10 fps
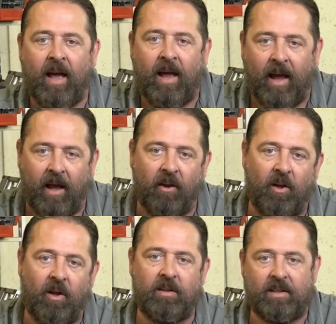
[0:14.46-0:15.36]
How
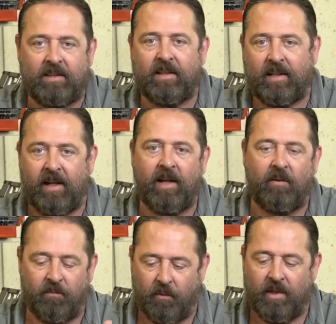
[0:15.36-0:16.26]
long does it
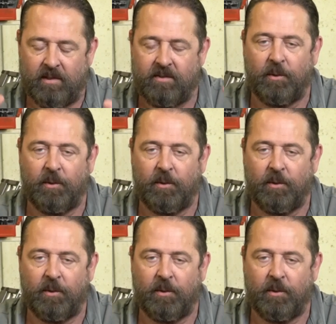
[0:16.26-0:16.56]
take for this